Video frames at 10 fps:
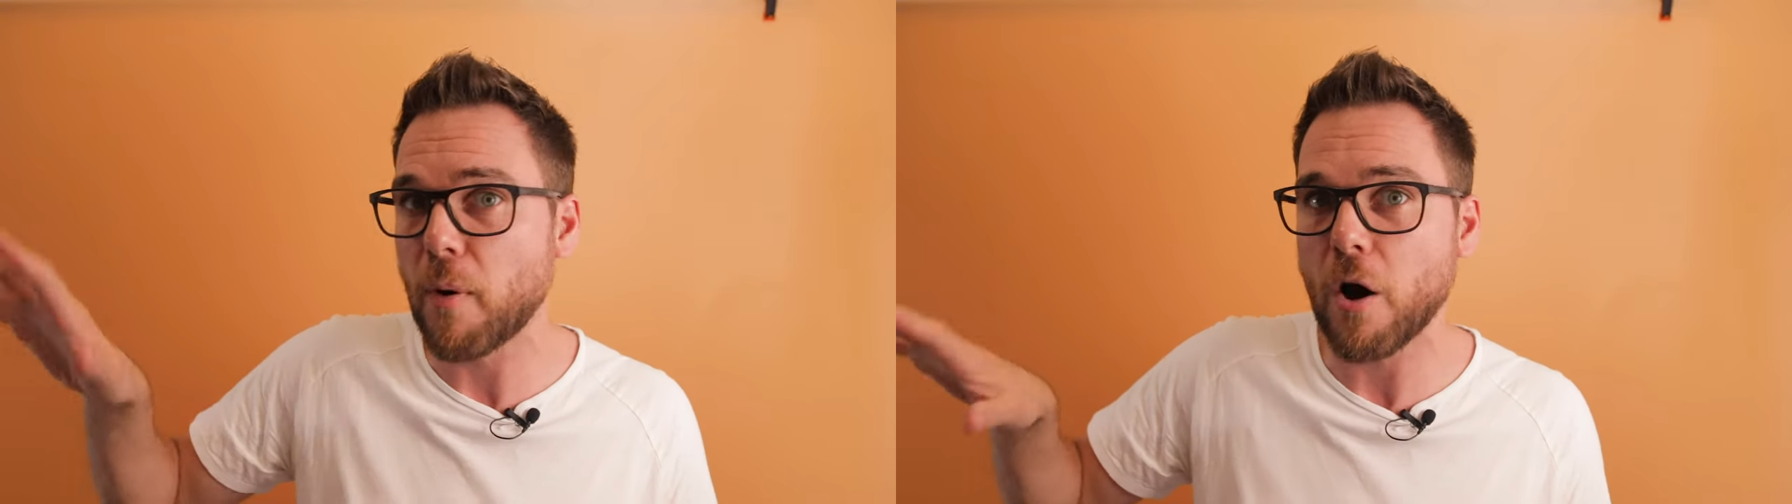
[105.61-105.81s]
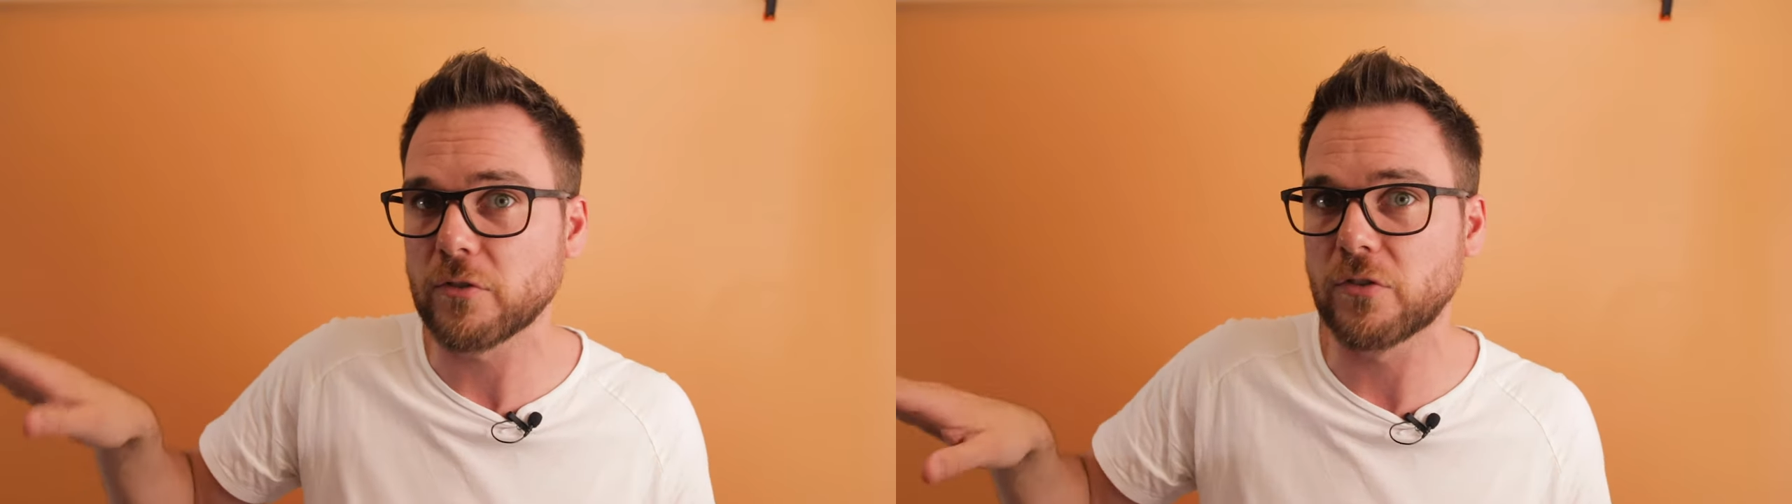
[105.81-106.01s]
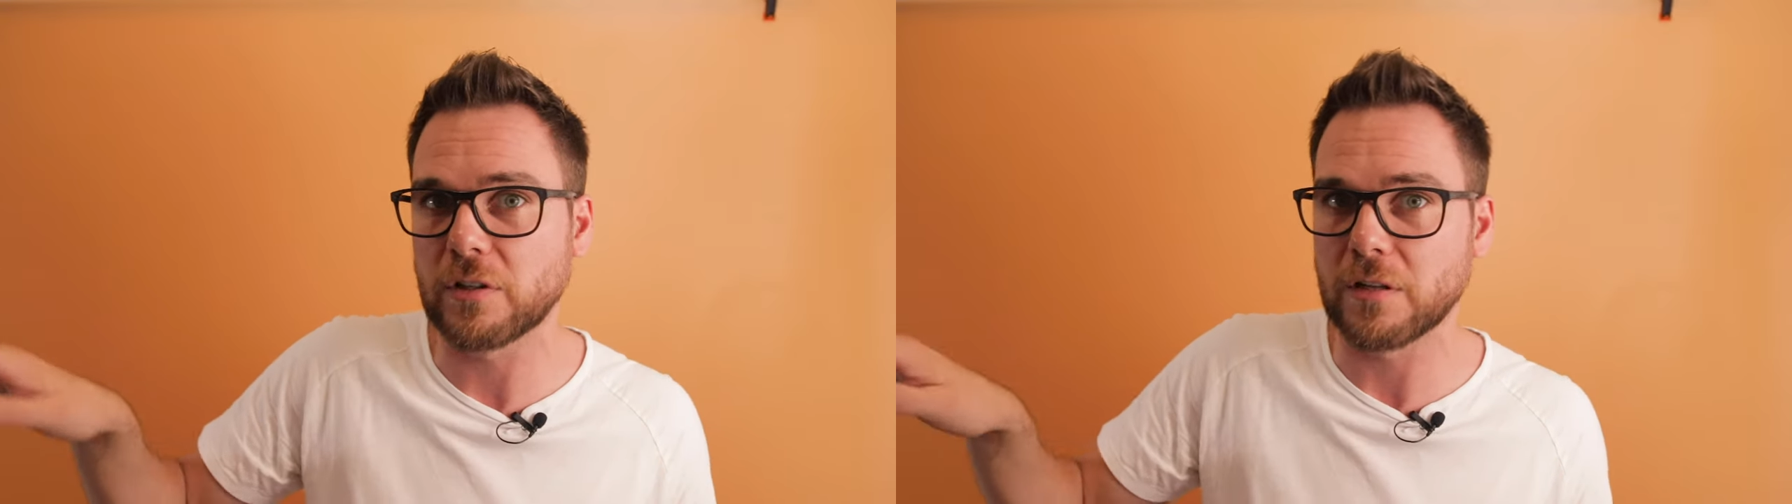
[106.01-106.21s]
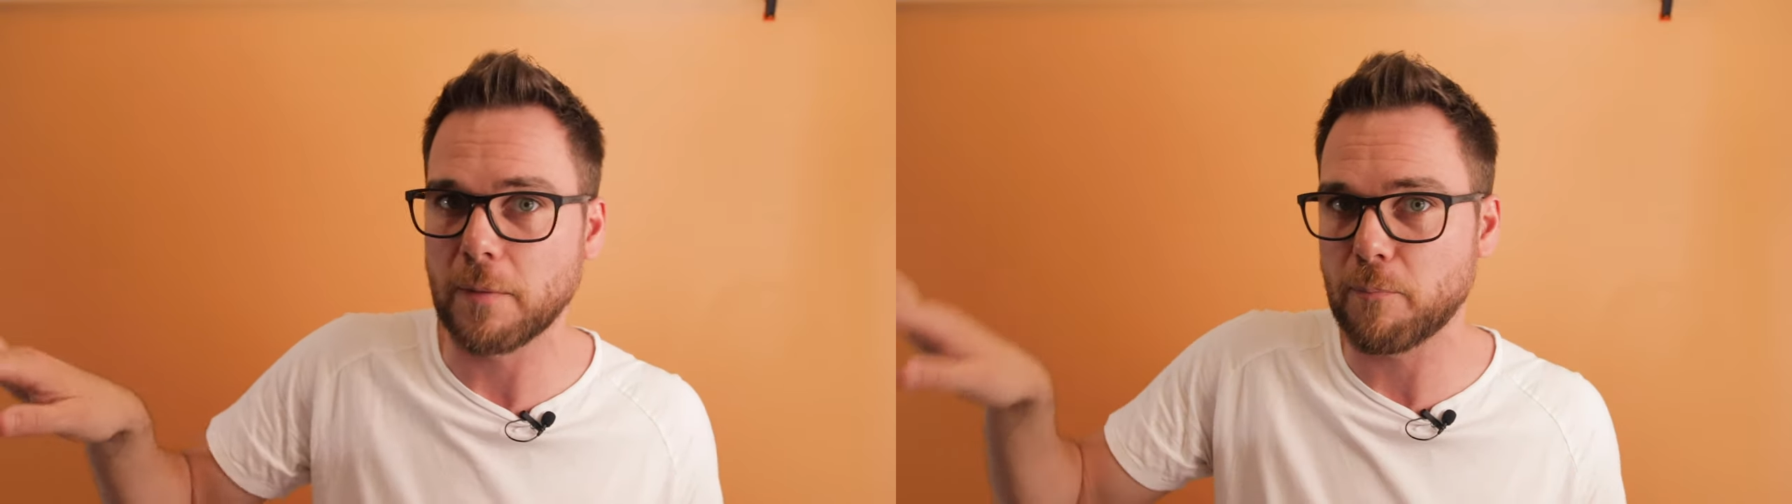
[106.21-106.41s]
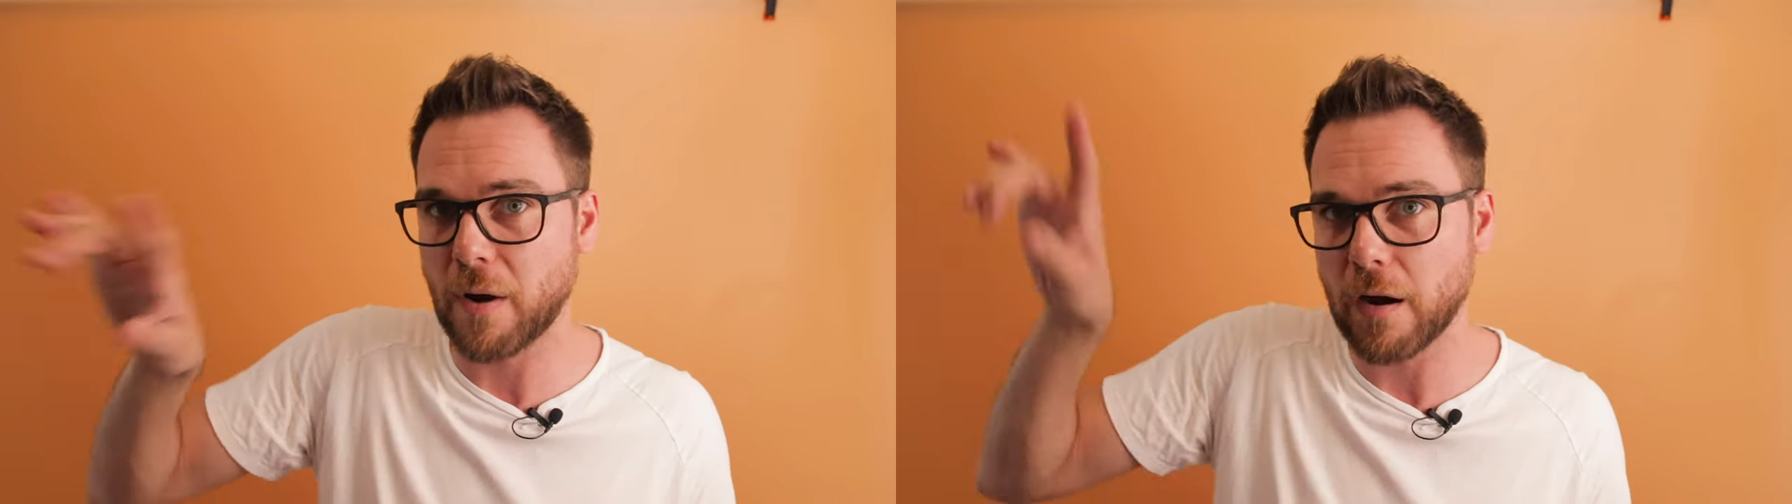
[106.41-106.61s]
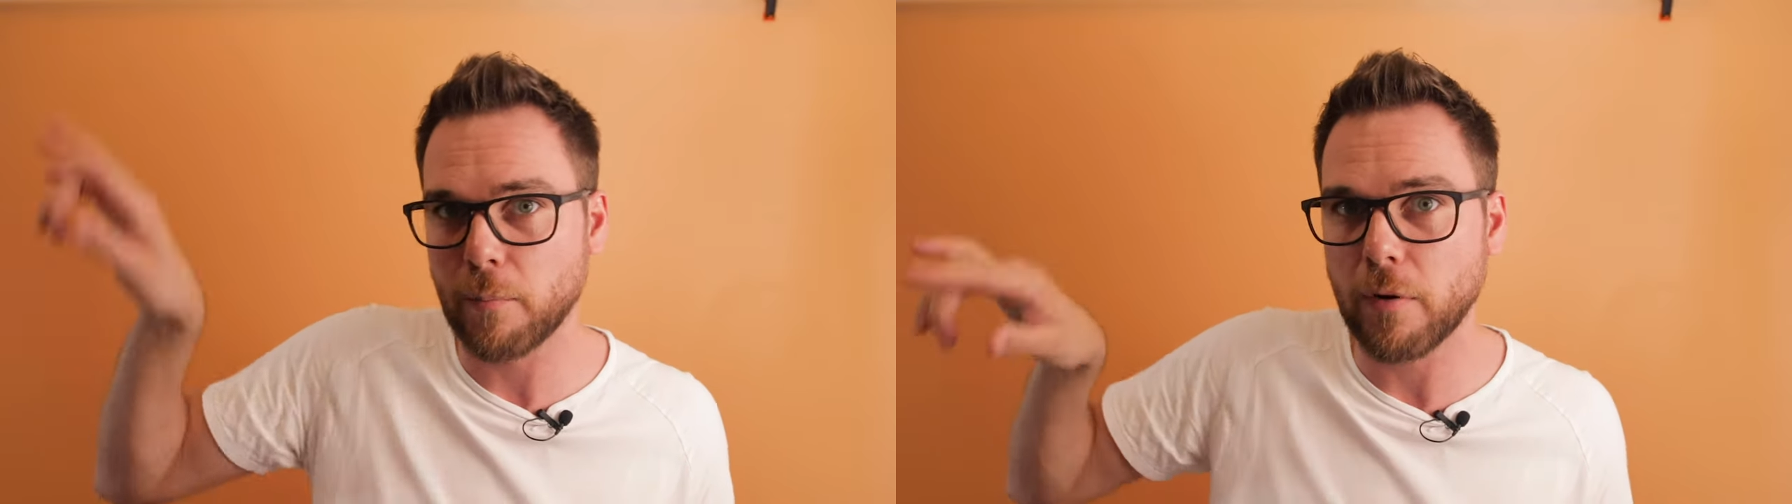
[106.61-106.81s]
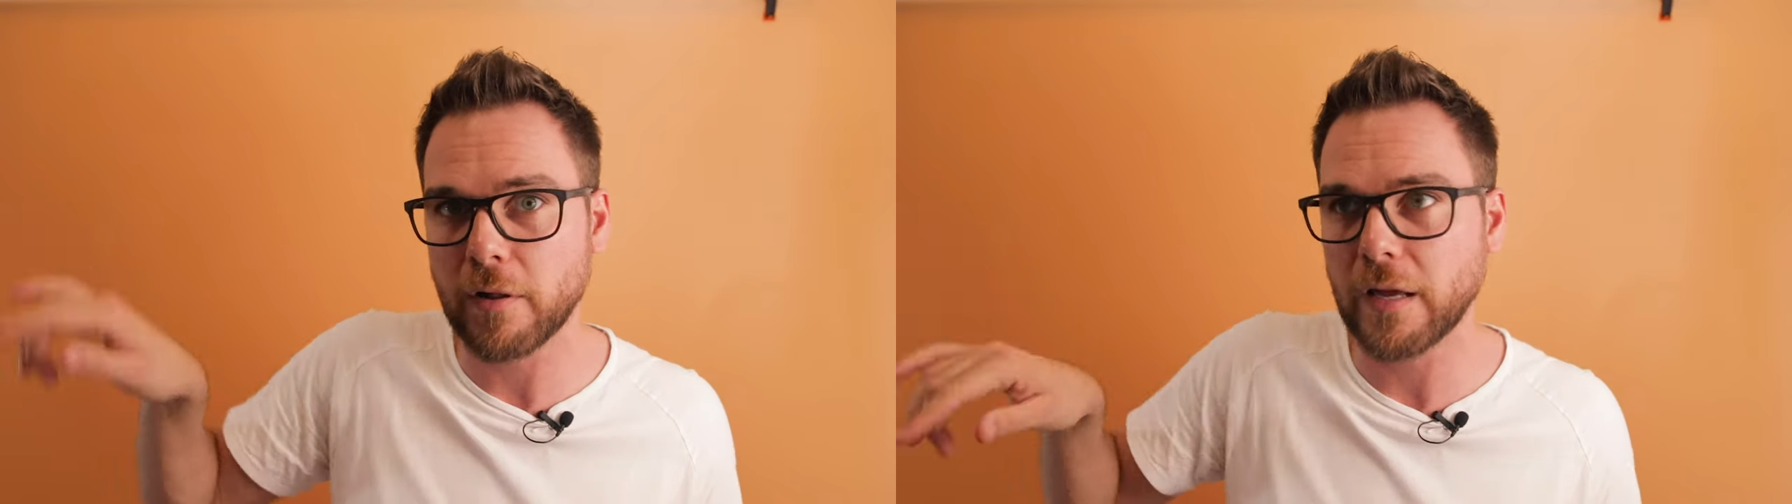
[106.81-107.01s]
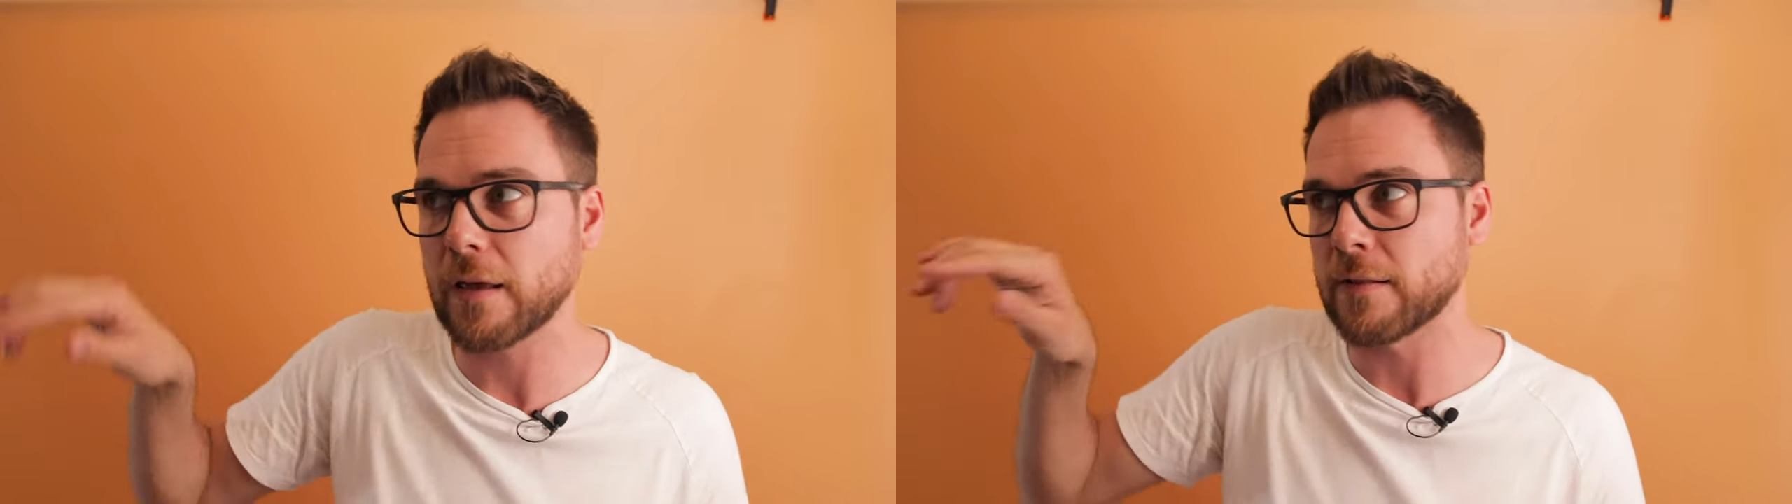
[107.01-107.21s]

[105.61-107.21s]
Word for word: boxes like parabolic